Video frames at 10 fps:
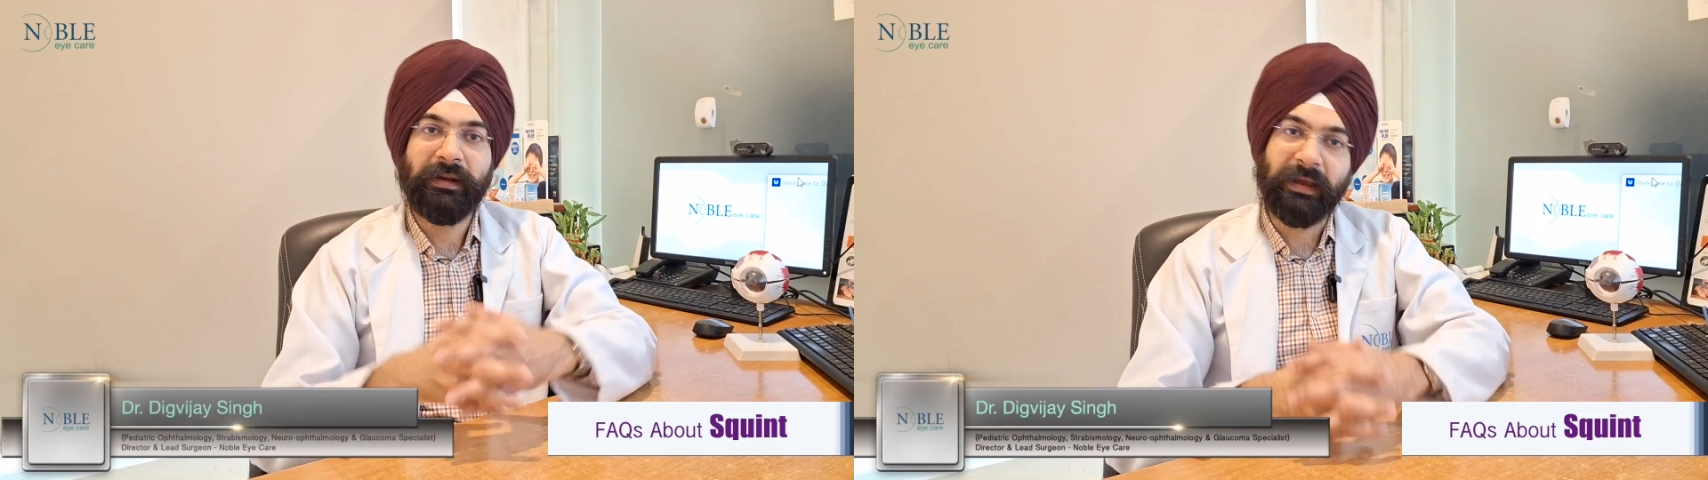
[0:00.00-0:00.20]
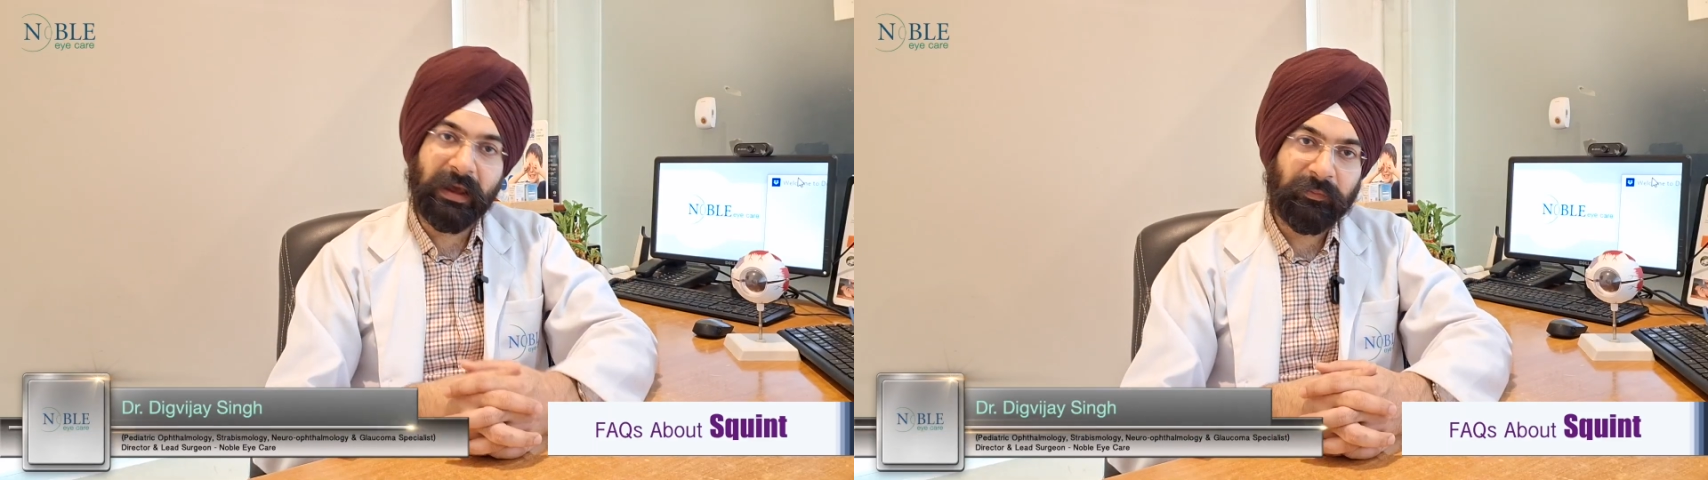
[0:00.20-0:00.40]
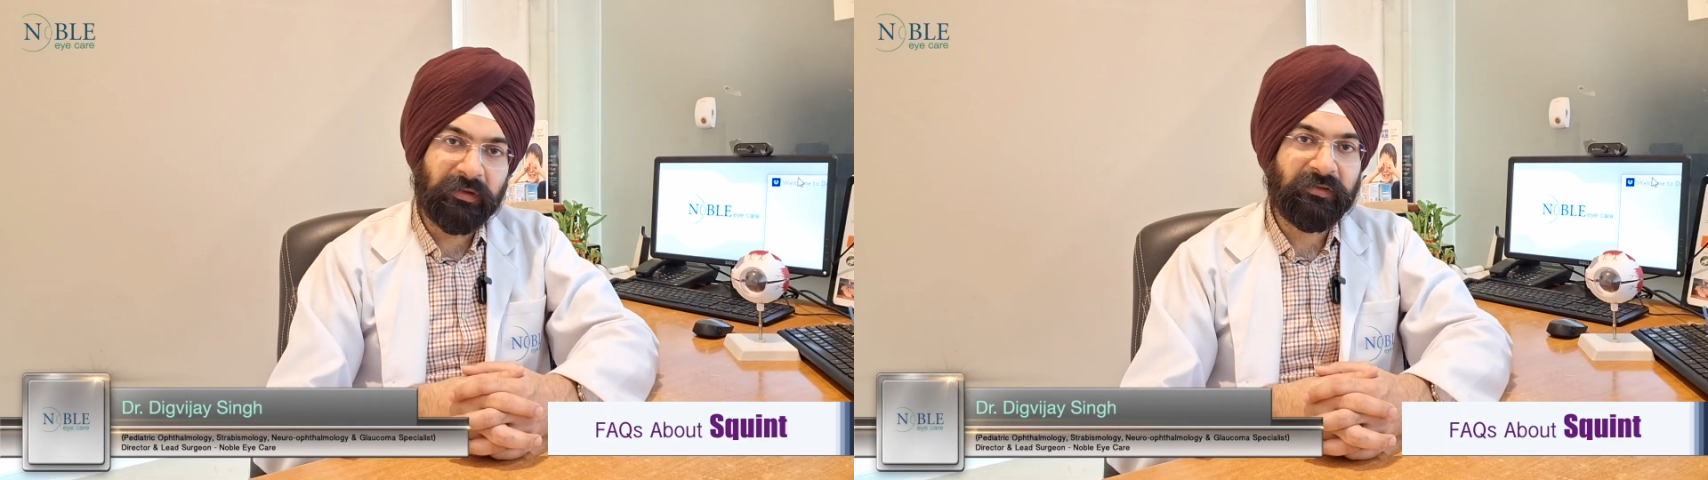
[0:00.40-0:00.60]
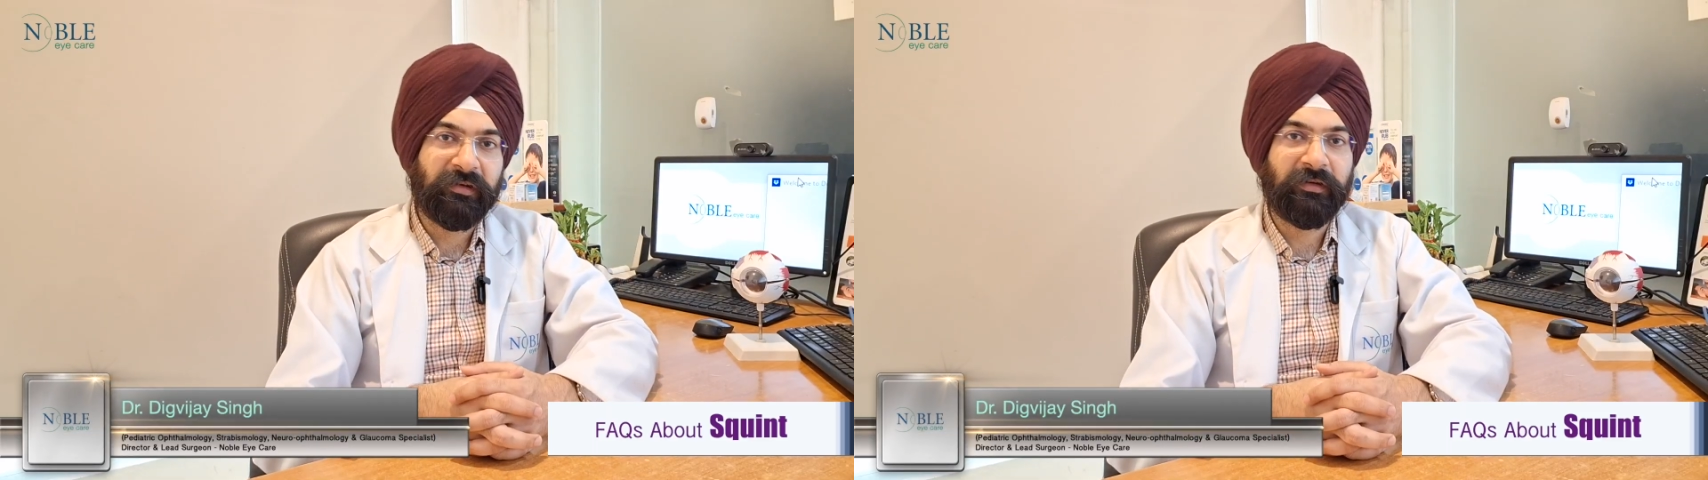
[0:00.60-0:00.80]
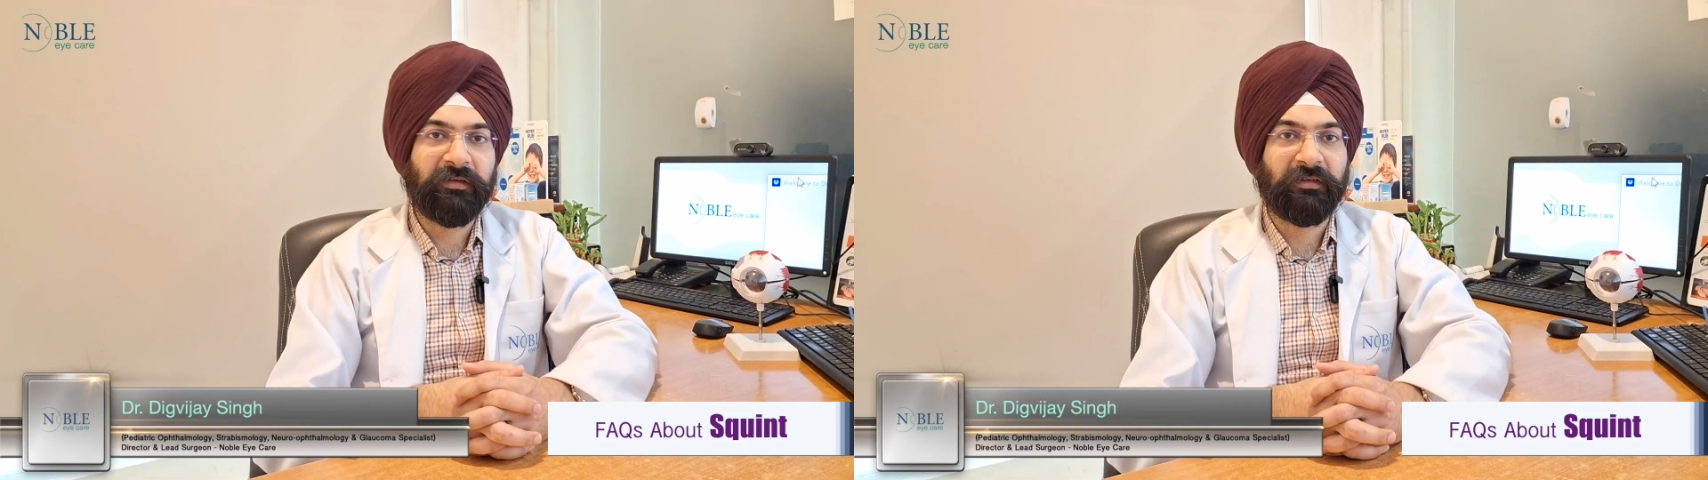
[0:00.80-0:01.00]
can be
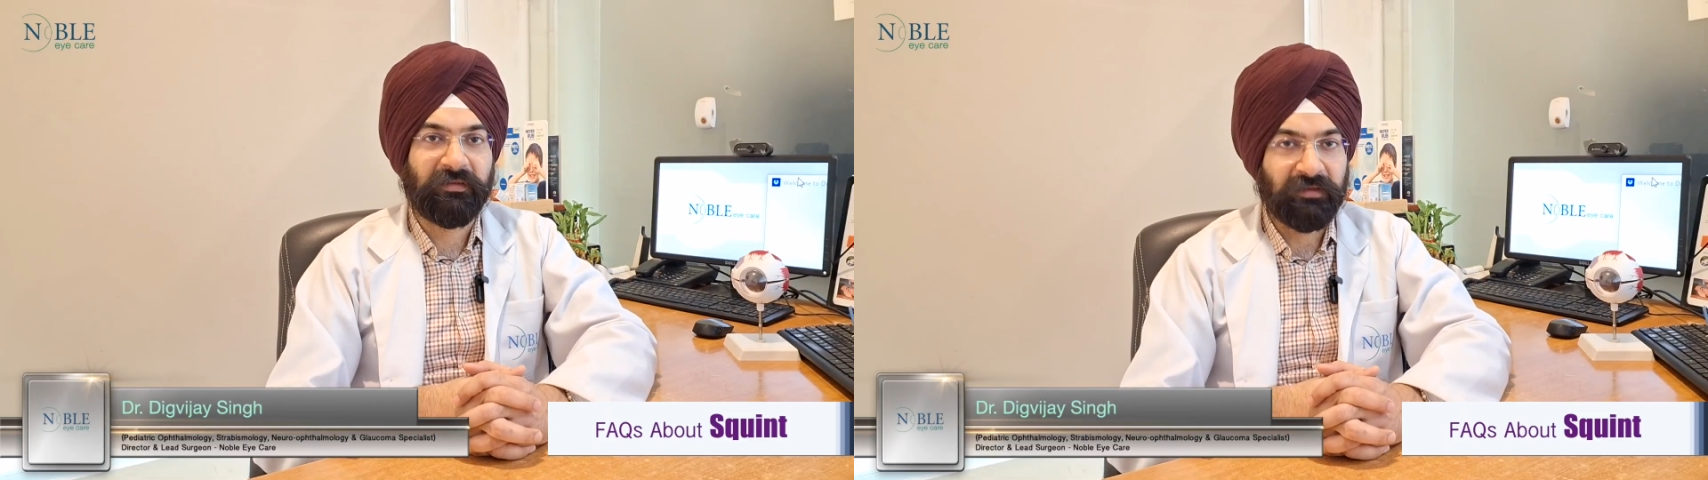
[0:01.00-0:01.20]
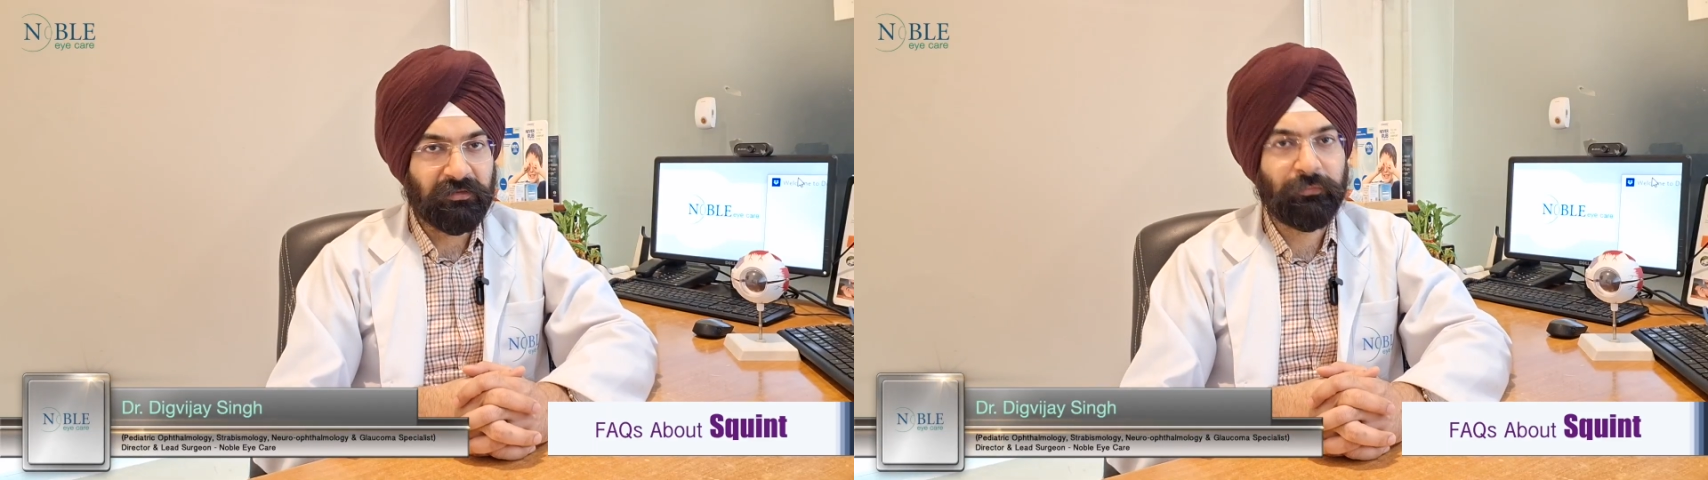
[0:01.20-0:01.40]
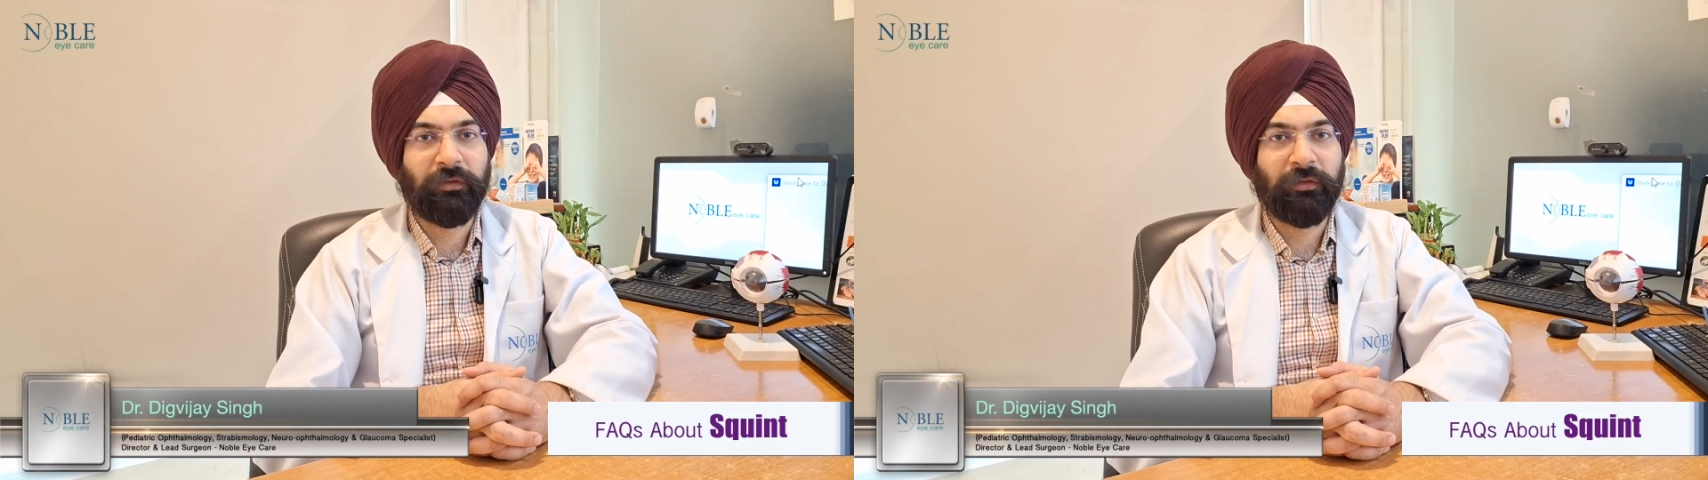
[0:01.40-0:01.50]
treated successfully